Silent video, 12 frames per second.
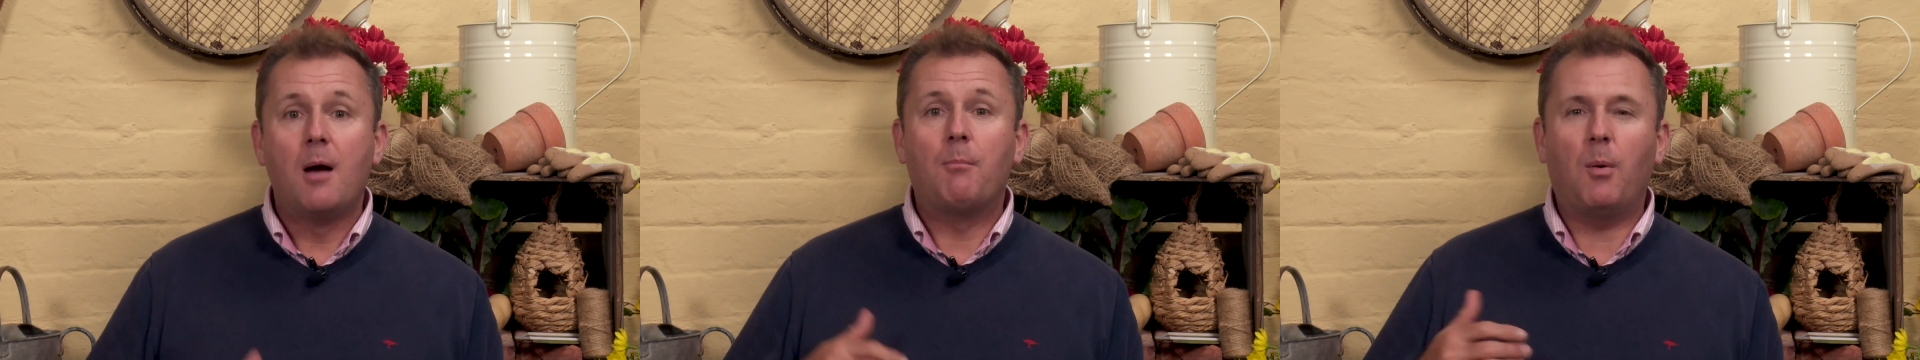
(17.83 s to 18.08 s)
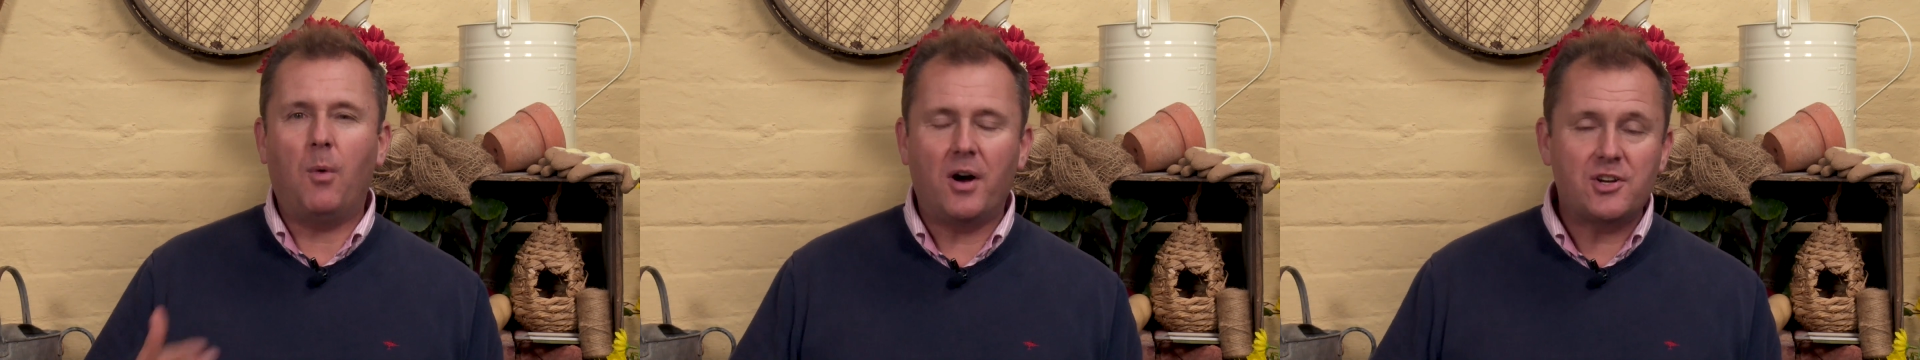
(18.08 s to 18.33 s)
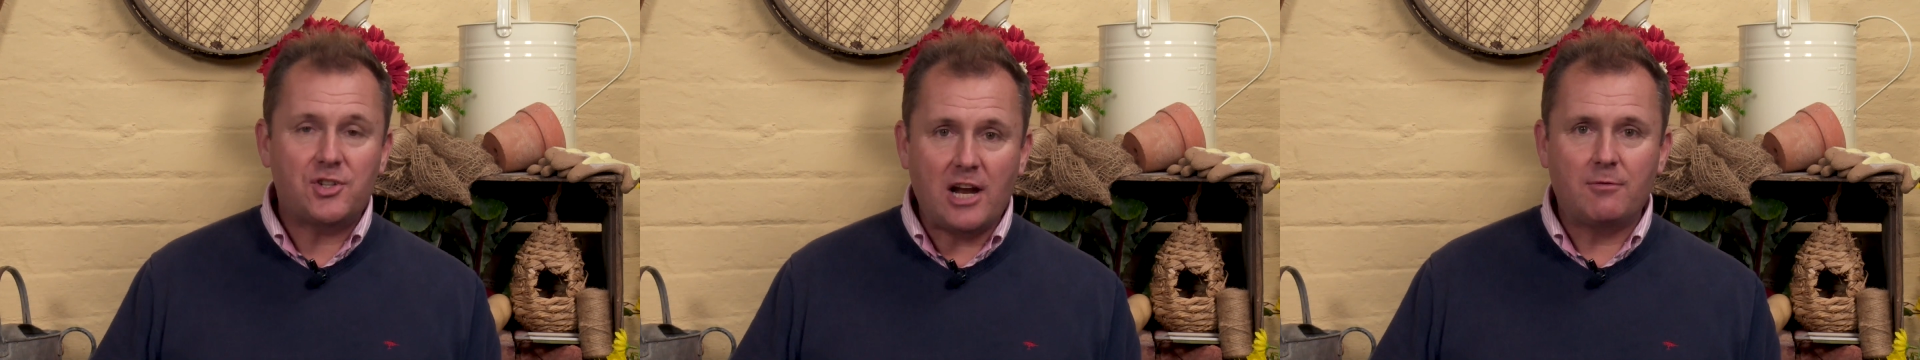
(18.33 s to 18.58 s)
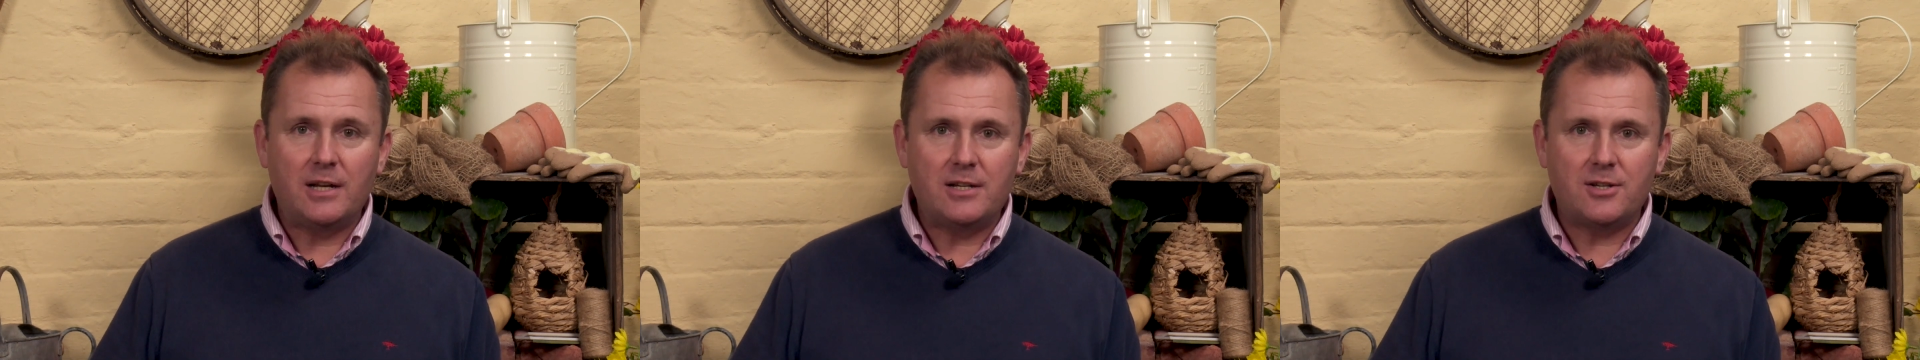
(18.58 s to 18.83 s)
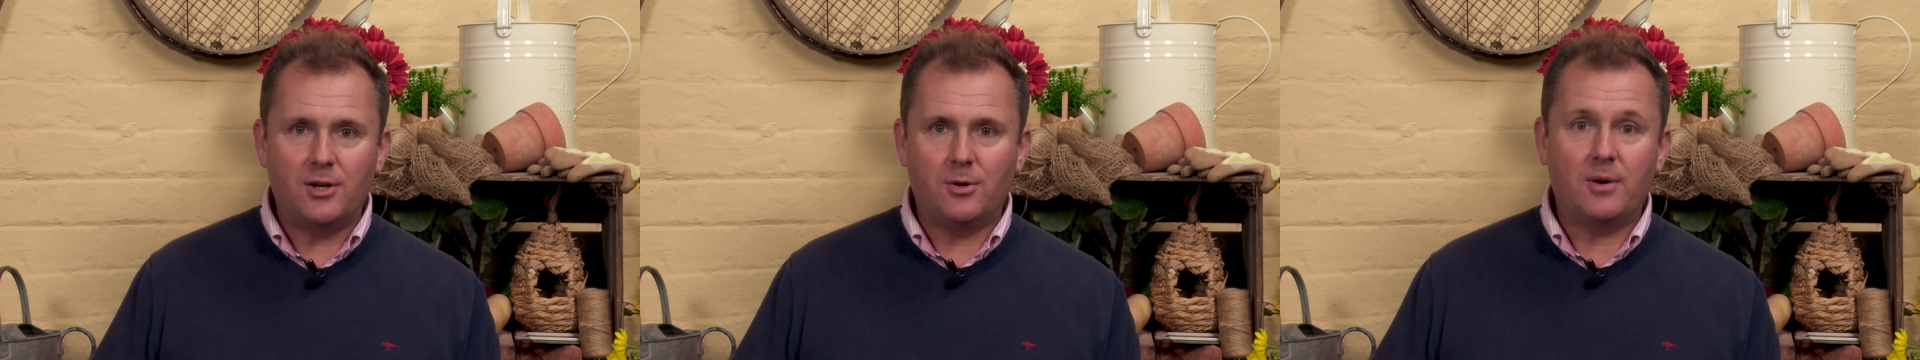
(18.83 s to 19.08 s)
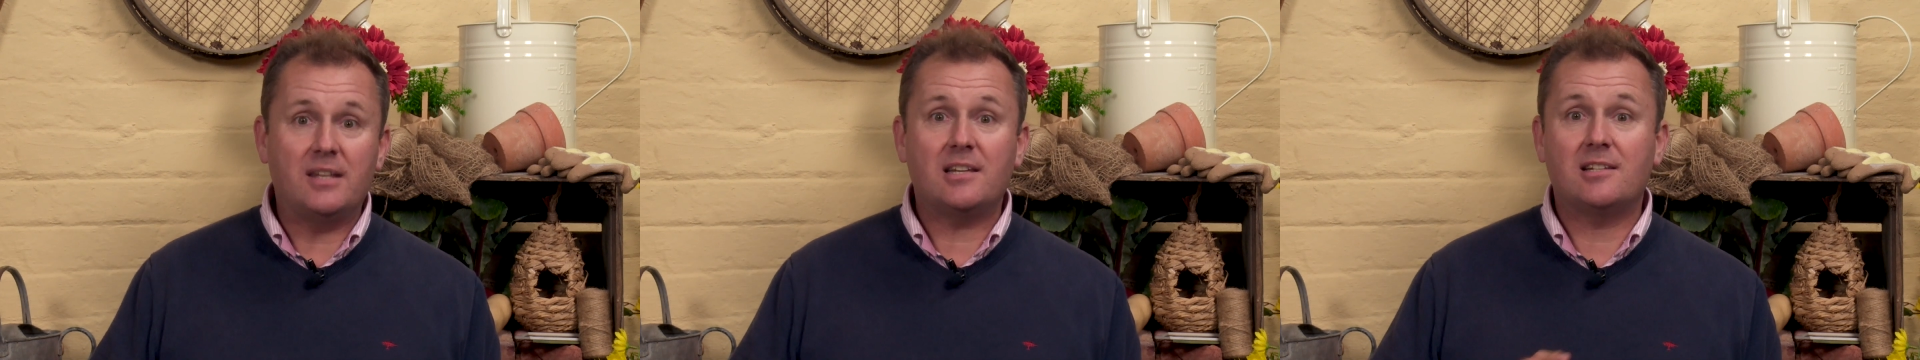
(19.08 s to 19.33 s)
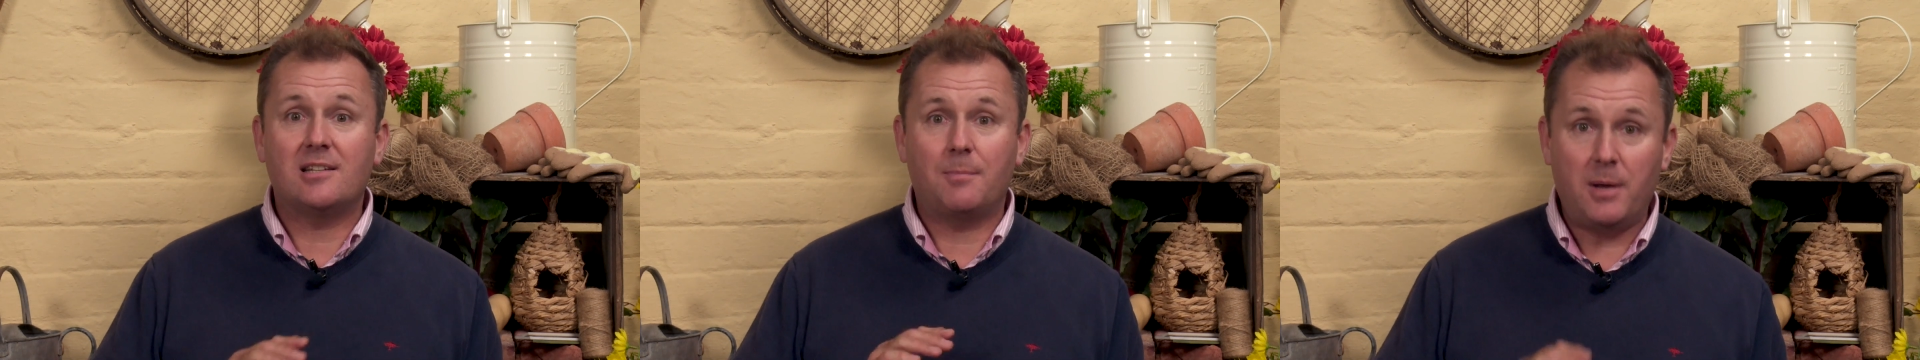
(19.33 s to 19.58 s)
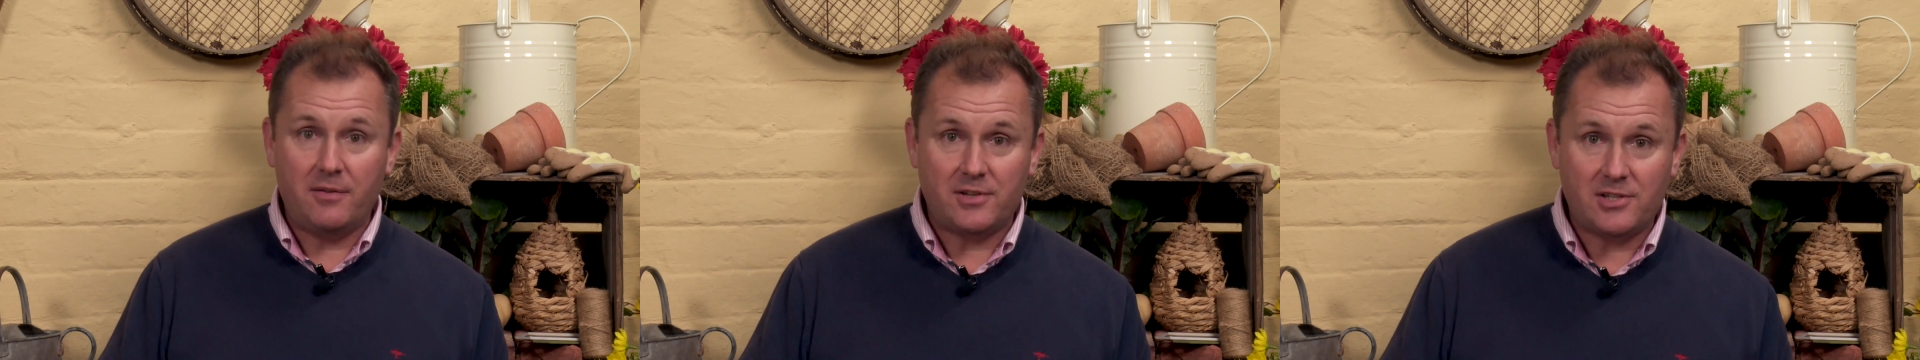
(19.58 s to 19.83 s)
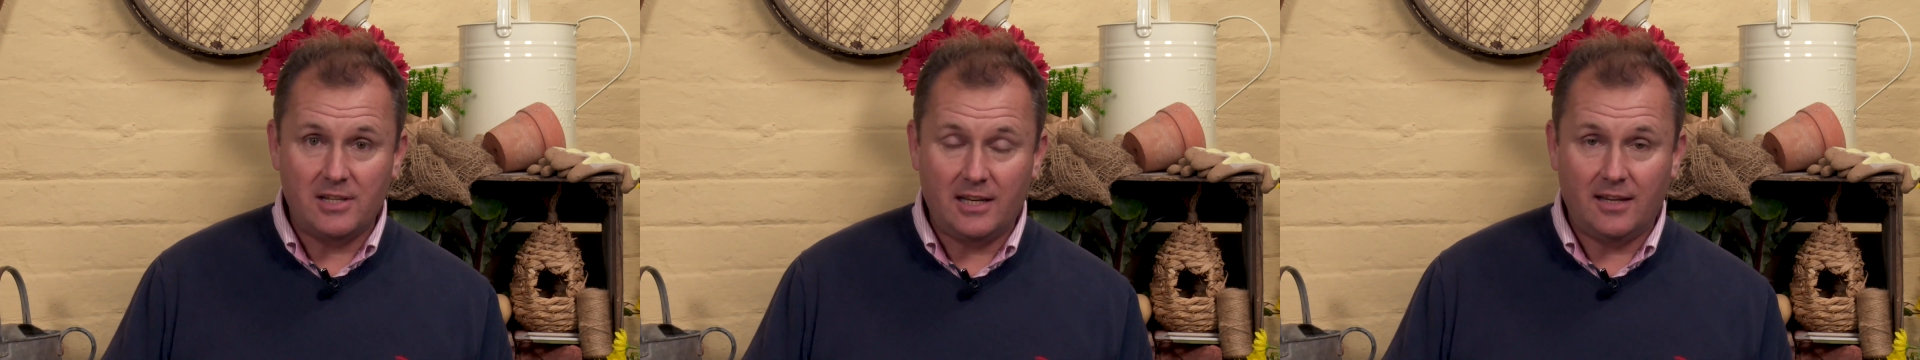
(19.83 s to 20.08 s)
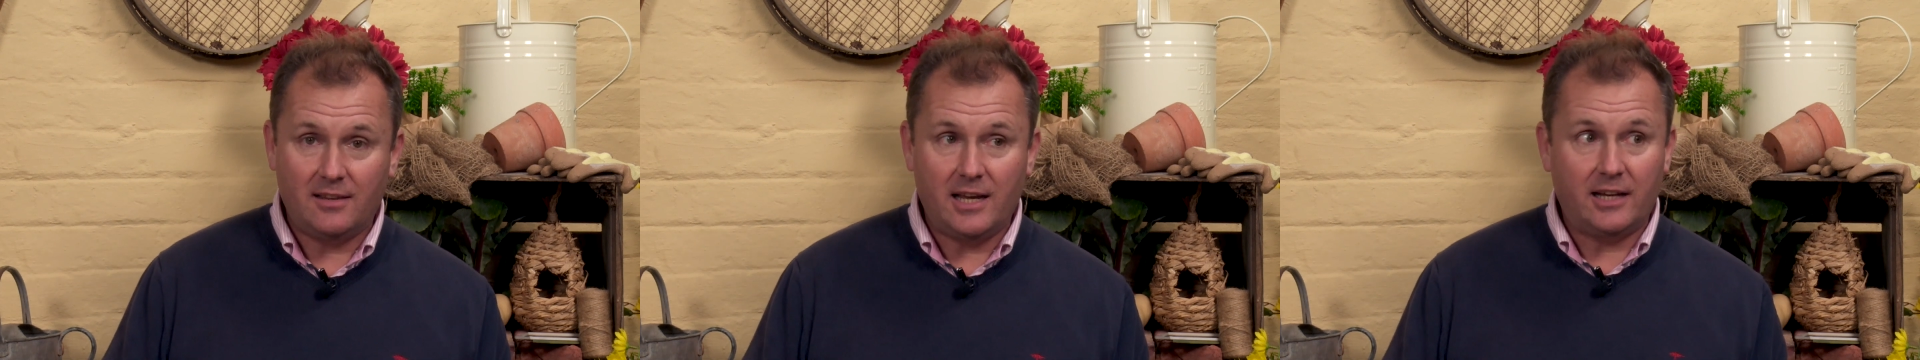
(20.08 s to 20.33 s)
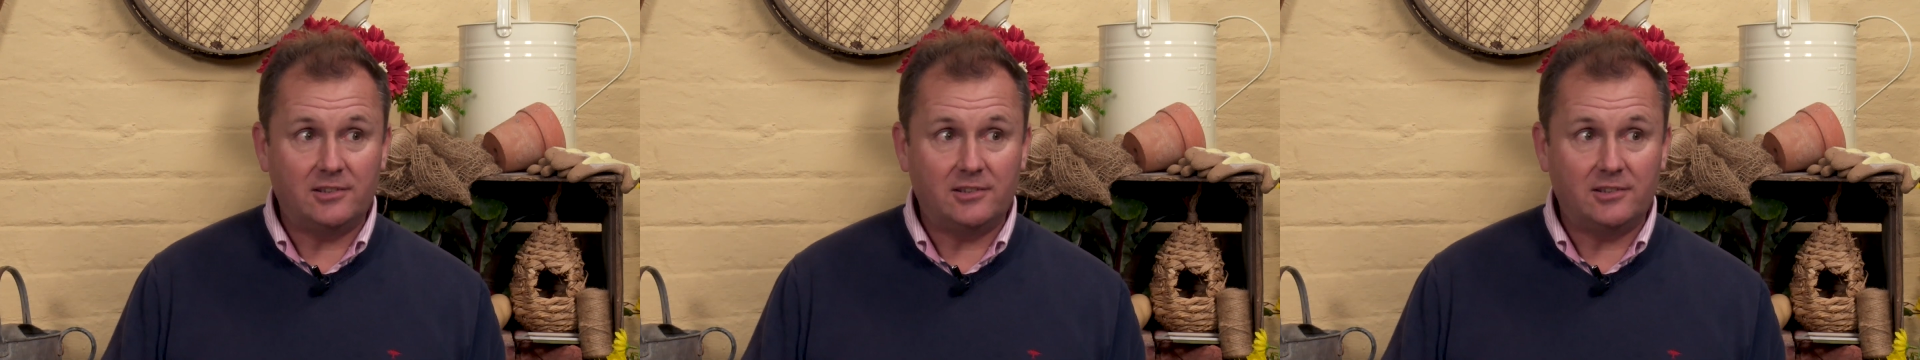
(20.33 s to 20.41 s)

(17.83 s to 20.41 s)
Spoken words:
But what I generally do, and this is a bit of a sneaky thing,